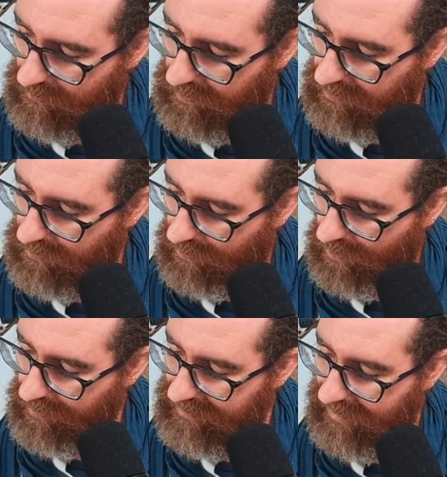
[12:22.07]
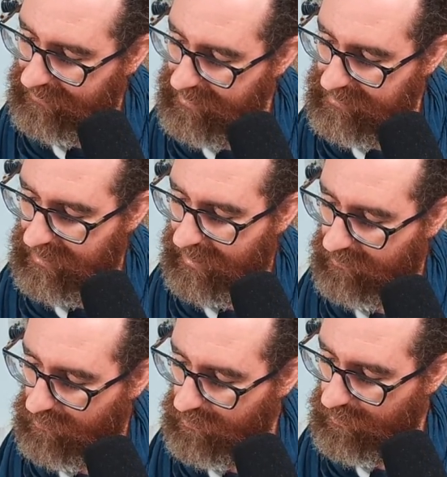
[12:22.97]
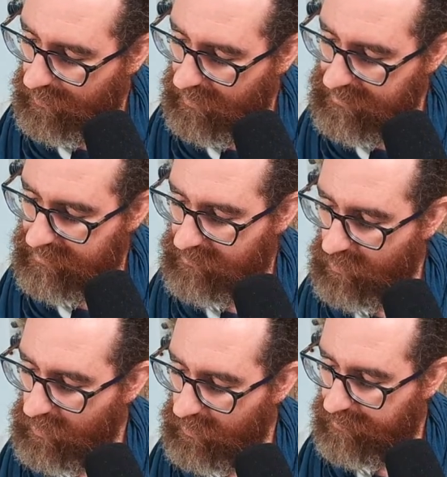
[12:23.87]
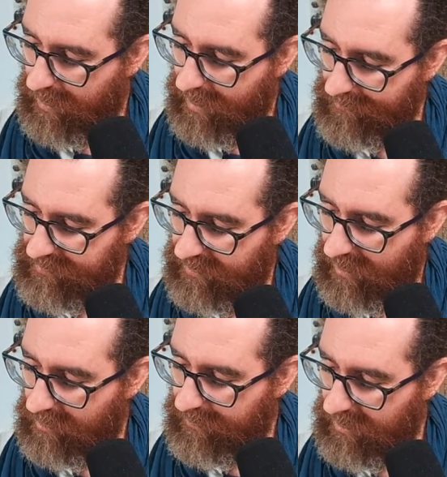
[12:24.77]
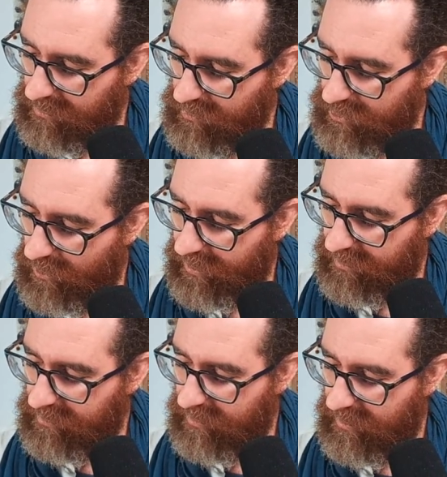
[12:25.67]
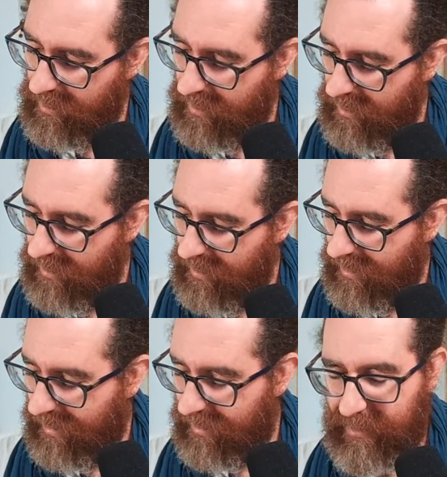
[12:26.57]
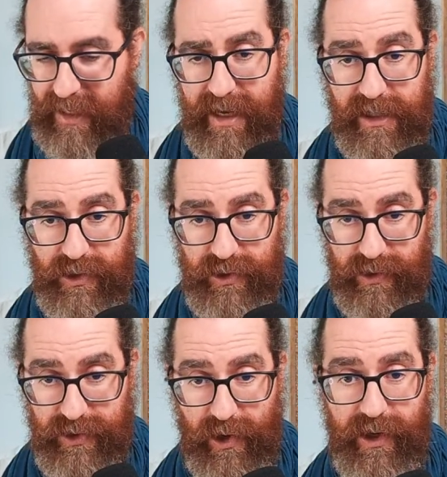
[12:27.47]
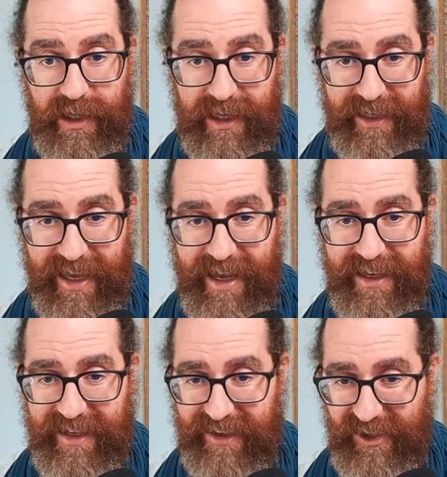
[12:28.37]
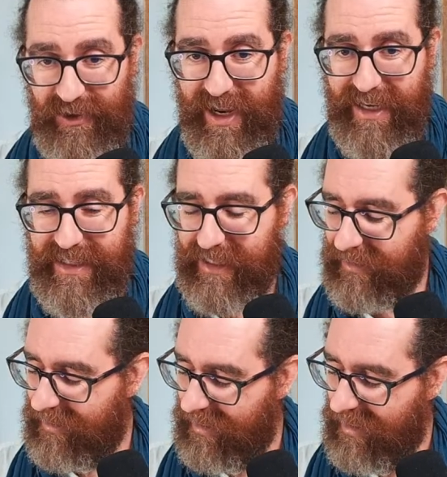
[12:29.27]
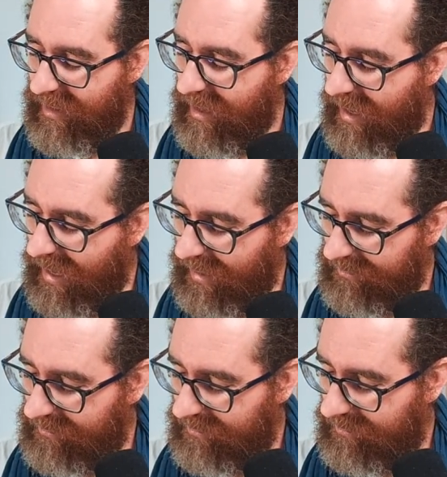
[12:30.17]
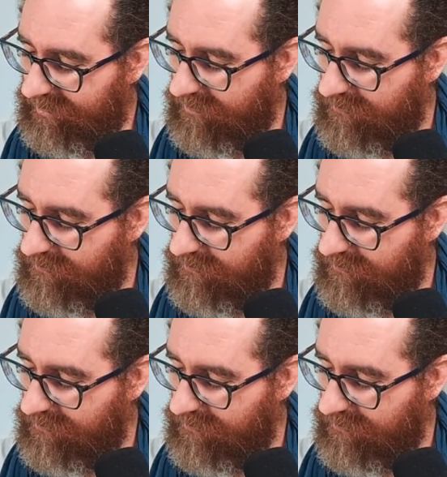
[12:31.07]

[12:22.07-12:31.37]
that we draw it like this, like two paths that are being joined. And yeah, joining, yeah, uniting. And